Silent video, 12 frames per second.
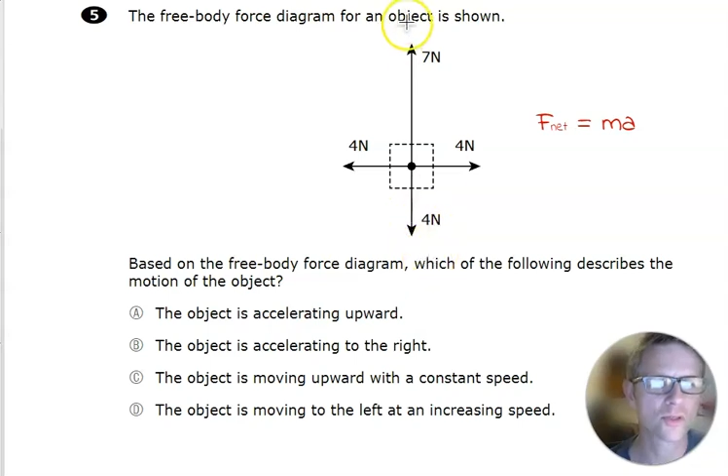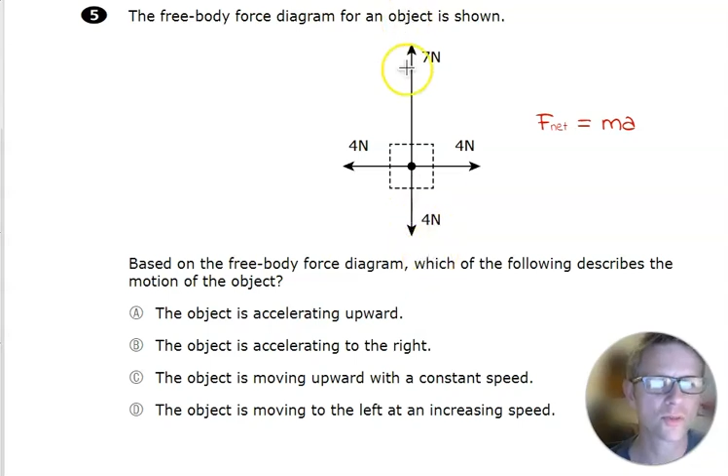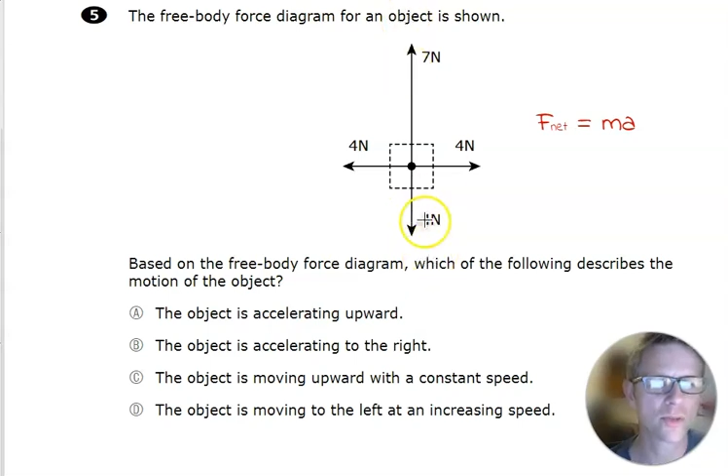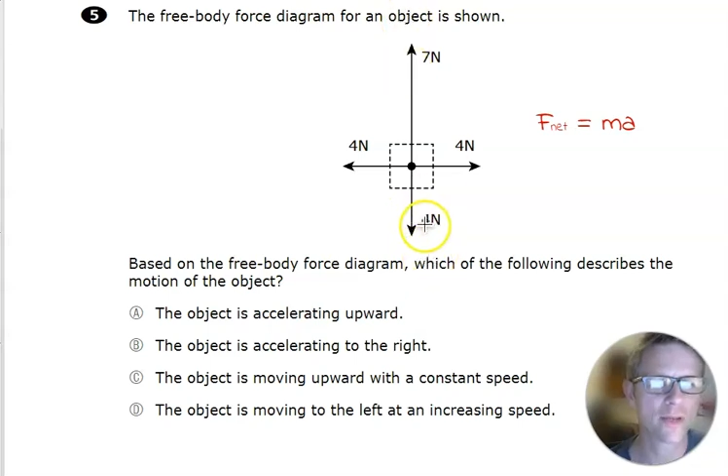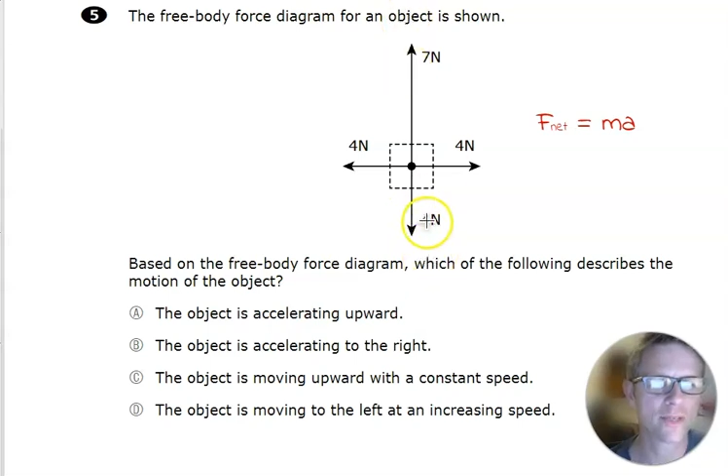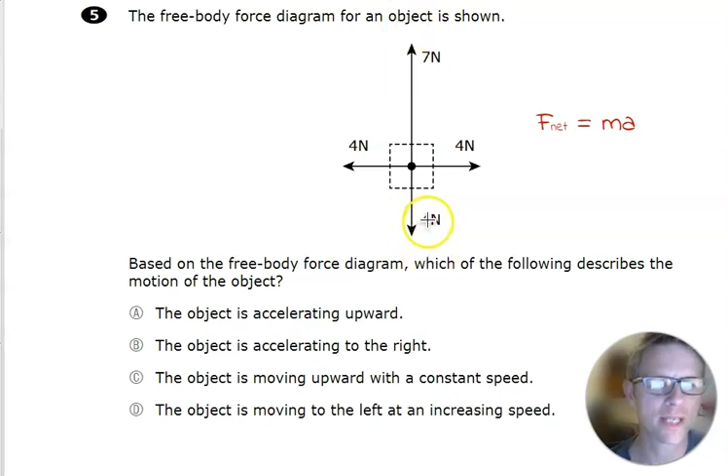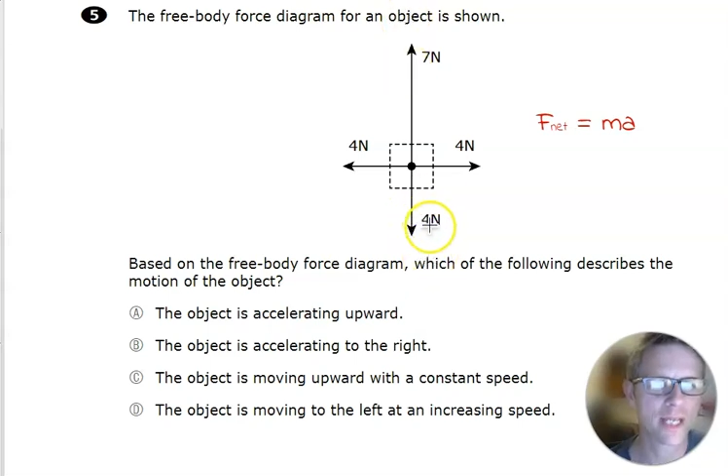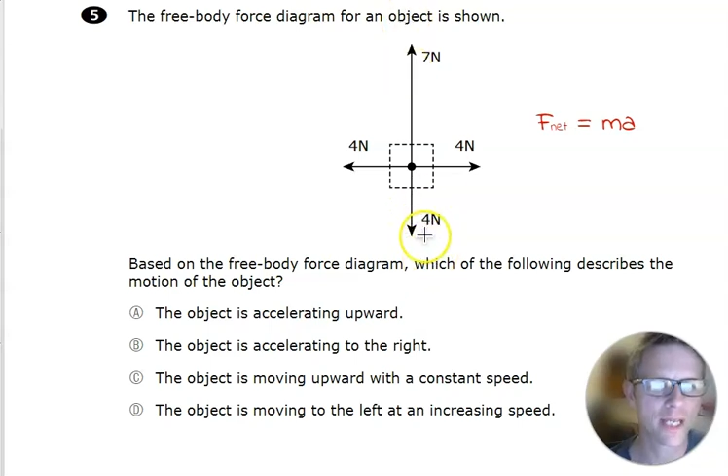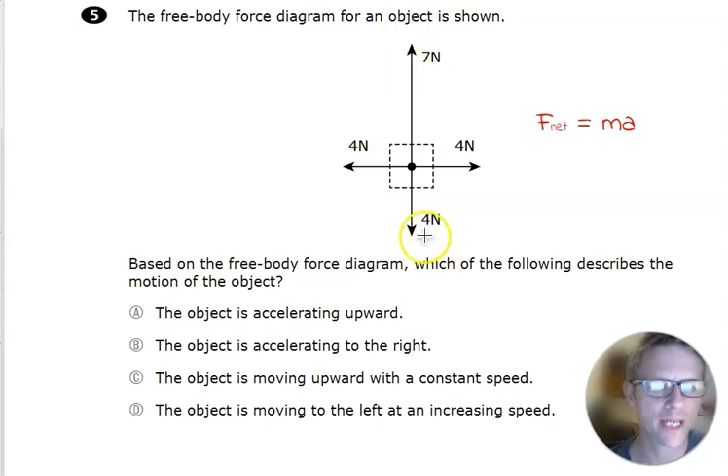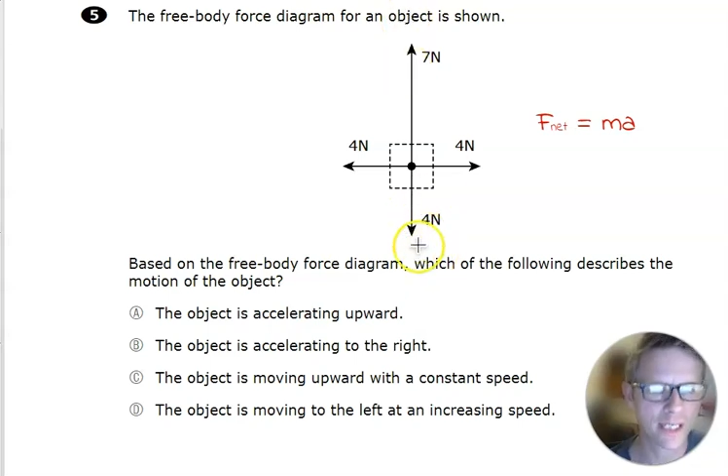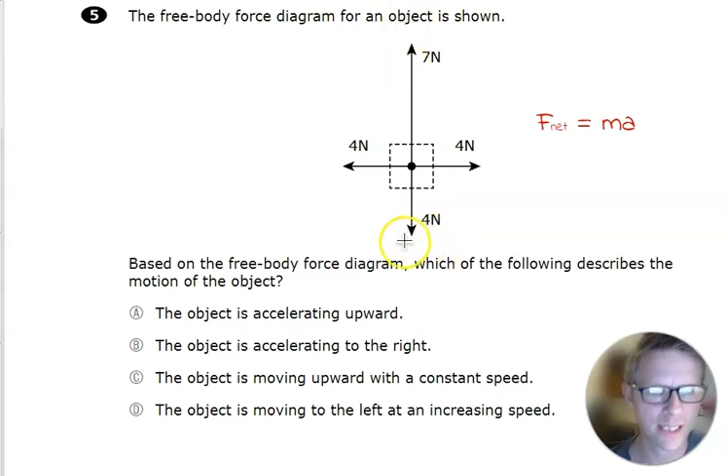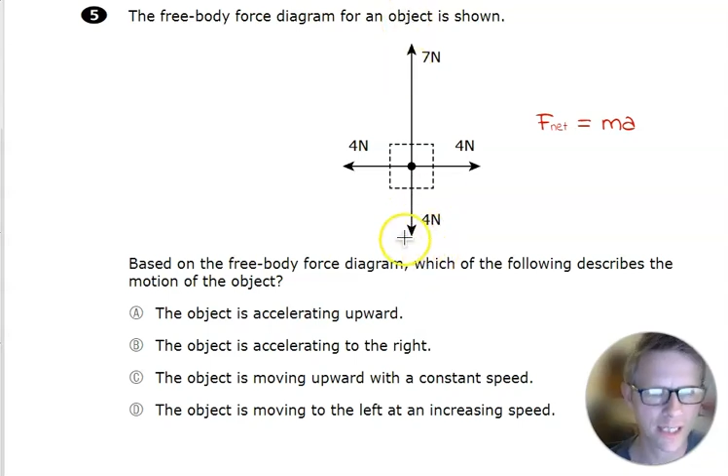so we have an
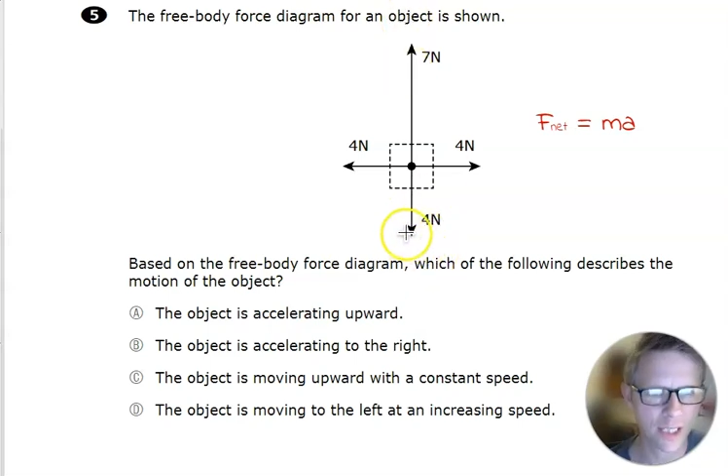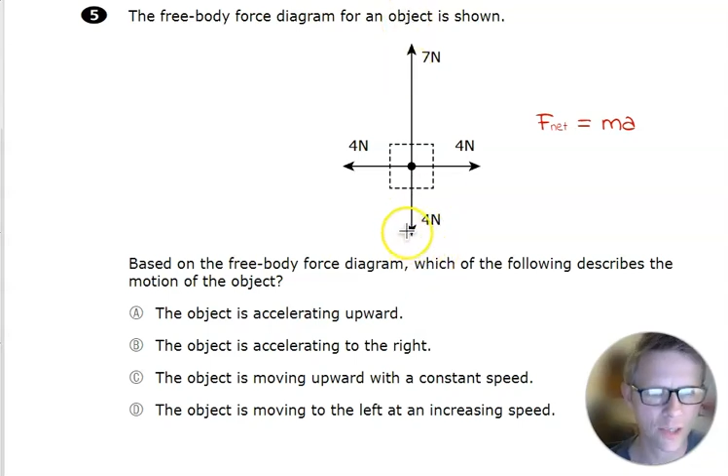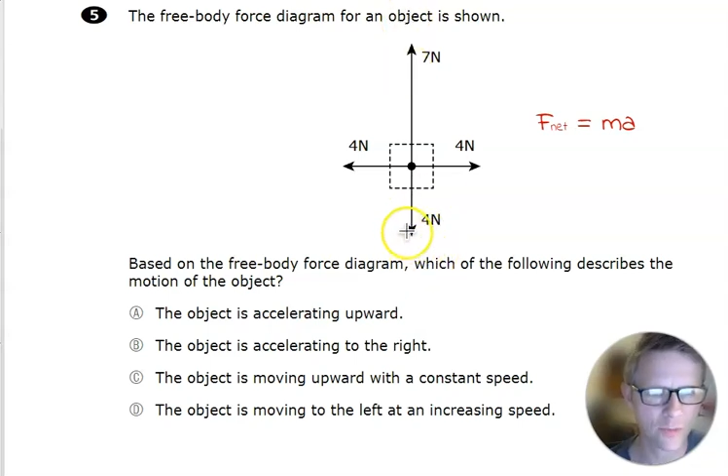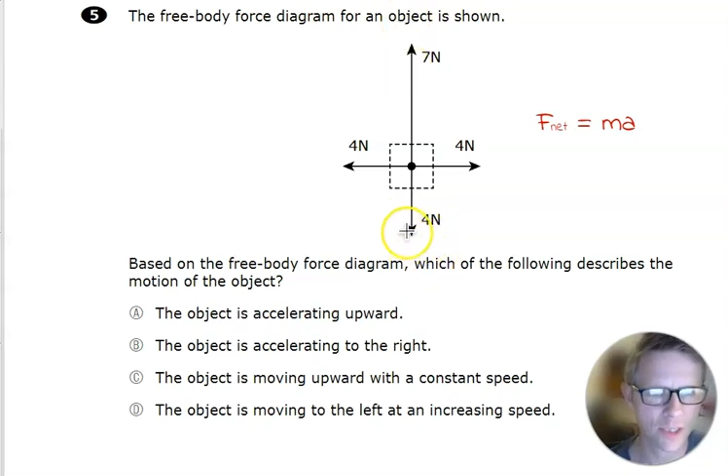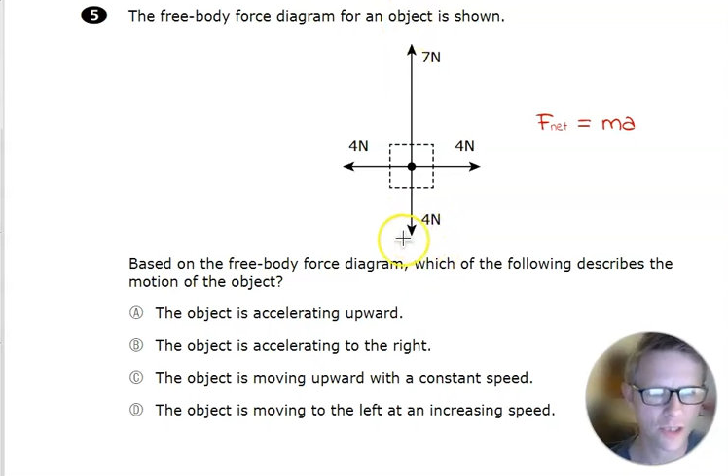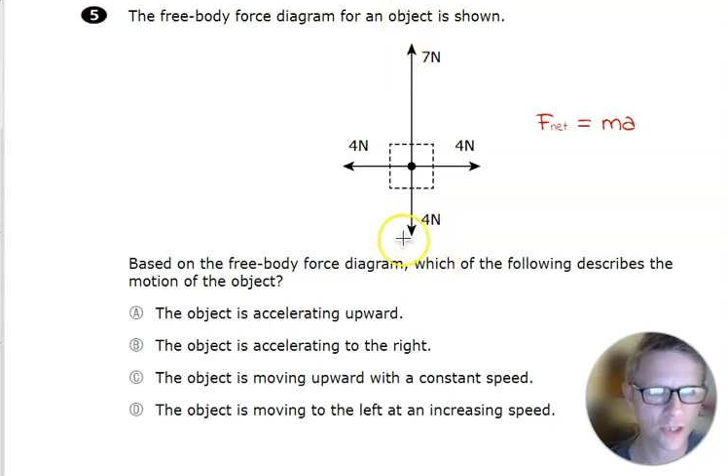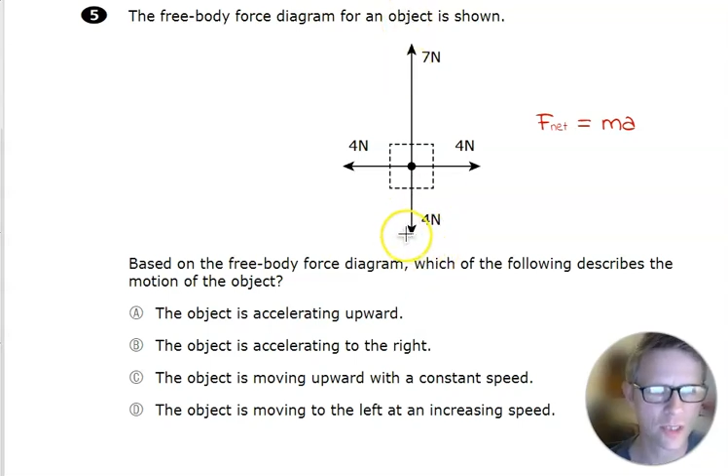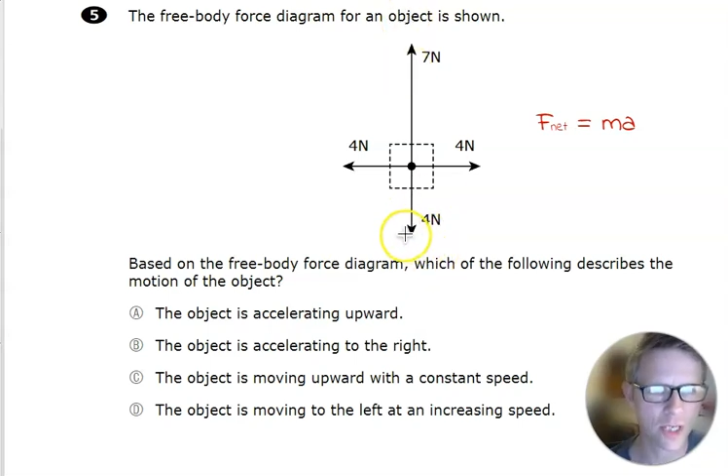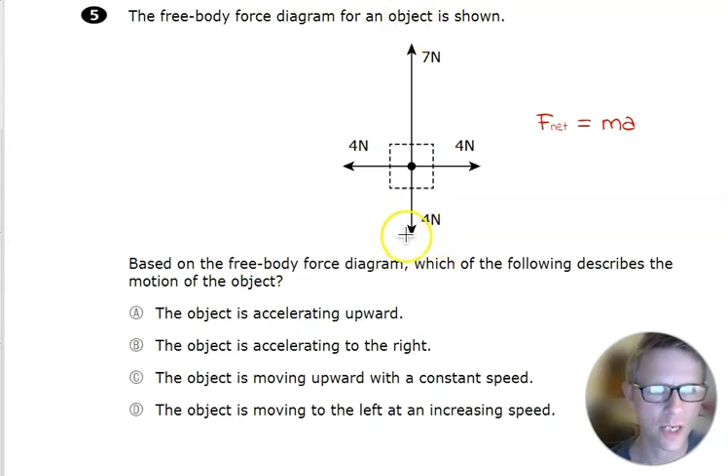acceleration